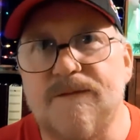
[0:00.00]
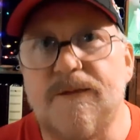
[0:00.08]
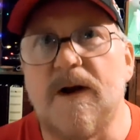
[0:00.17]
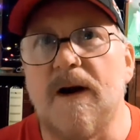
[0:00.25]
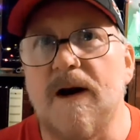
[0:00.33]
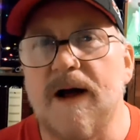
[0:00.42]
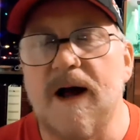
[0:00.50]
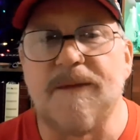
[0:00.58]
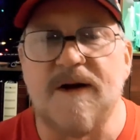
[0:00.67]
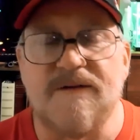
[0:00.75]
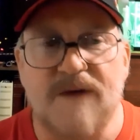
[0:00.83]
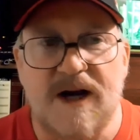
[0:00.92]
cleared up
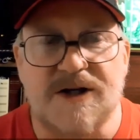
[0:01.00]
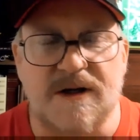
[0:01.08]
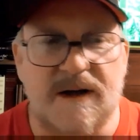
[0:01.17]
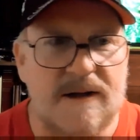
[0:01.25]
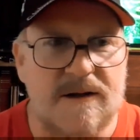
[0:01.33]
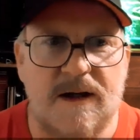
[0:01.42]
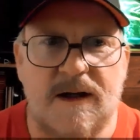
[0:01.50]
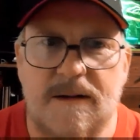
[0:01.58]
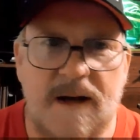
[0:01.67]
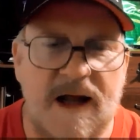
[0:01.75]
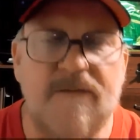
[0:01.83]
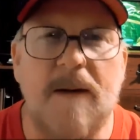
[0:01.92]
the infection,
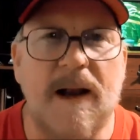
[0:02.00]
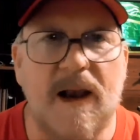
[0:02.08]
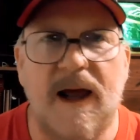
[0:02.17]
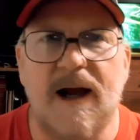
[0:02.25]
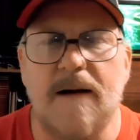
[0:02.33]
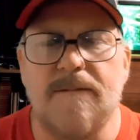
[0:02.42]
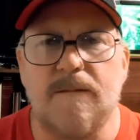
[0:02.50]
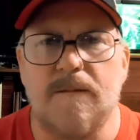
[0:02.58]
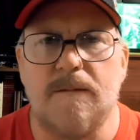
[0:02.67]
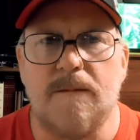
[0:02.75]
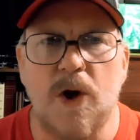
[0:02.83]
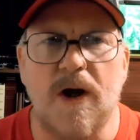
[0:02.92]
it left my leg
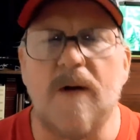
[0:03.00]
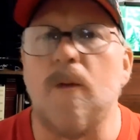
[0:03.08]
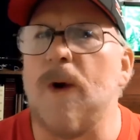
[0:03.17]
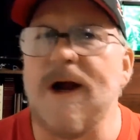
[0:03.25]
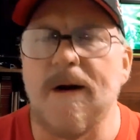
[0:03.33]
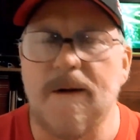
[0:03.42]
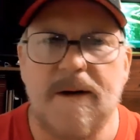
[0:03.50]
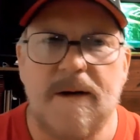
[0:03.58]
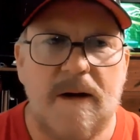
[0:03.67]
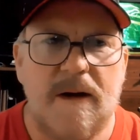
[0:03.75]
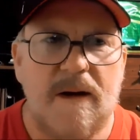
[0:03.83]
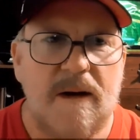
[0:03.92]
looking weird.
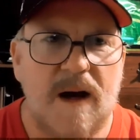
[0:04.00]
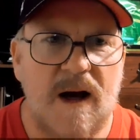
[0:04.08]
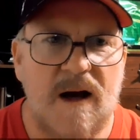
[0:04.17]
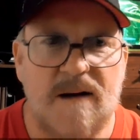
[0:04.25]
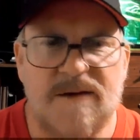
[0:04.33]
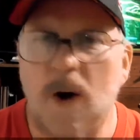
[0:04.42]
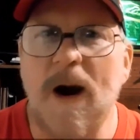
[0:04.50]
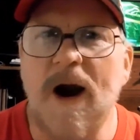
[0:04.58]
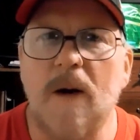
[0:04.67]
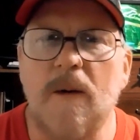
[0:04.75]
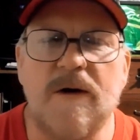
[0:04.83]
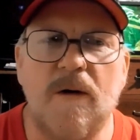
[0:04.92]
No
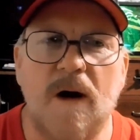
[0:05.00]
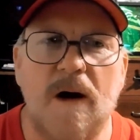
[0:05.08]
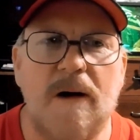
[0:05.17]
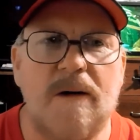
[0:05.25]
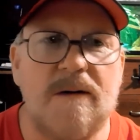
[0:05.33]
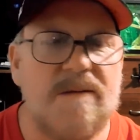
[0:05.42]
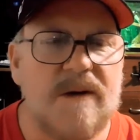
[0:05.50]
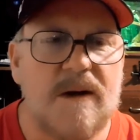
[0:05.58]
hair would grow.